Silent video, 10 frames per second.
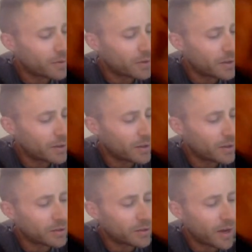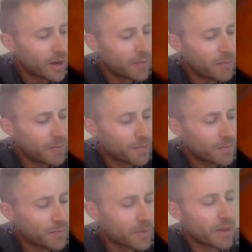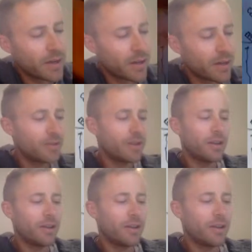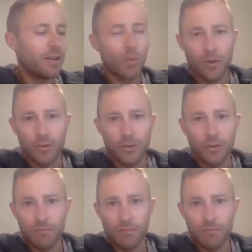a time and a force.